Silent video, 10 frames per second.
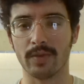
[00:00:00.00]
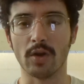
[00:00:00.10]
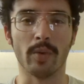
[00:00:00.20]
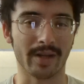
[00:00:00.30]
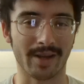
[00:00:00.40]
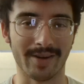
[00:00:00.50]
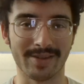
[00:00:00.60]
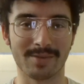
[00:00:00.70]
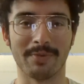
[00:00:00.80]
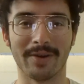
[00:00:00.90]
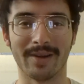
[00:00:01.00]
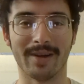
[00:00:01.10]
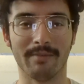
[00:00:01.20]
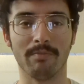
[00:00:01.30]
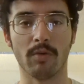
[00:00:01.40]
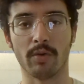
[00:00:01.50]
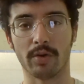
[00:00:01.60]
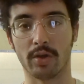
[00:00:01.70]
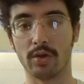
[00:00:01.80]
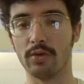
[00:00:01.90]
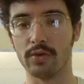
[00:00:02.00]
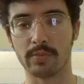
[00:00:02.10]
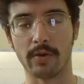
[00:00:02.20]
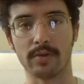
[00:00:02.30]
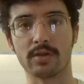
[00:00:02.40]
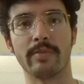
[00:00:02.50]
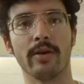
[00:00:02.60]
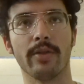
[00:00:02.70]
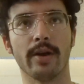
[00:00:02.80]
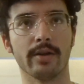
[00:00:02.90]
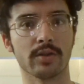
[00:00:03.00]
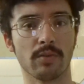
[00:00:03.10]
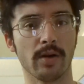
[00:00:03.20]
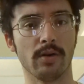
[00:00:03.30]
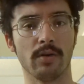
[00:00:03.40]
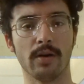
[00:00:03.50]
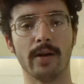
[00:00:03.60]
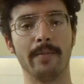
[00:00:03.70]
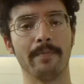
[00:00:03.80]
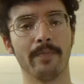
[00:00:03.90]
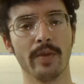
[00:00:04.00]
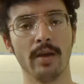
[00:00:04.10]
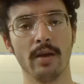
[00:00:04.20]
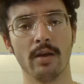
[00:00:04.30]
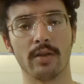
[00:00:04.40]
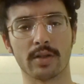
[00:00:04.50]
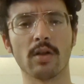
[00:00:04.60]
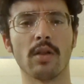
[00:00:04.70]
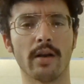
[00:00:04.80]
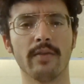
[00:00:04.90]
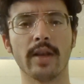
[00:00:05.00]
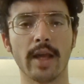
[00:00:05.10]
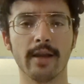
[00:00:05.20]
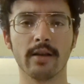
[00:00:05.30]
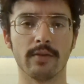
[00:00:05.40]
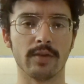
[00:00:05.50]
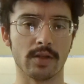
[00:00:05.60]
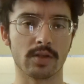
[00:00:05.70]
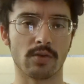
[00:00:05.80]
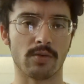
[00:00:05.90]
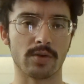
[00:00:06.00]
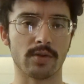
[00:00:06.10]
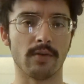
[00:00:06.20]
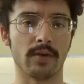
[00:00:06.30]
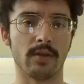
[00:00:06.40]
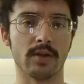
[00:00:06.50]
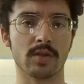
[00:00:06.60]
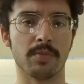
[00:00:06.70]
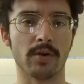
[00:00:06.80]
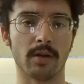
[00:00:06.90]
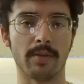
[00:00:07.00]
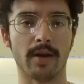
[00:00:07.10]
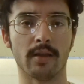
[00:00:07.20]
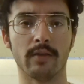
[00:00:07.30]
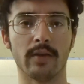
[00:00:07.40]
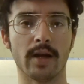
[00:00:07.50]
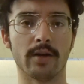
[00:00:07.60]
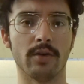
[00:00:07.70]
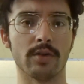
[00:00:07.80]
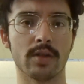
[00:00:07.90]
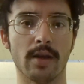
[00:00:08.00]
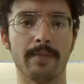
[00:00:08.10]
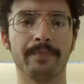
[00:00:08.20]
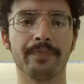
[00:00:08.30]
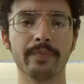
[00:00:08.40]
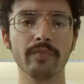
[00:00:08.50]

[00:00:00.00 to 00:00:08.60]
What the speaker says: no one cares, but I wrote a huge post about that as well. There's a lot of negative discourse over this book and Path of Daggers, and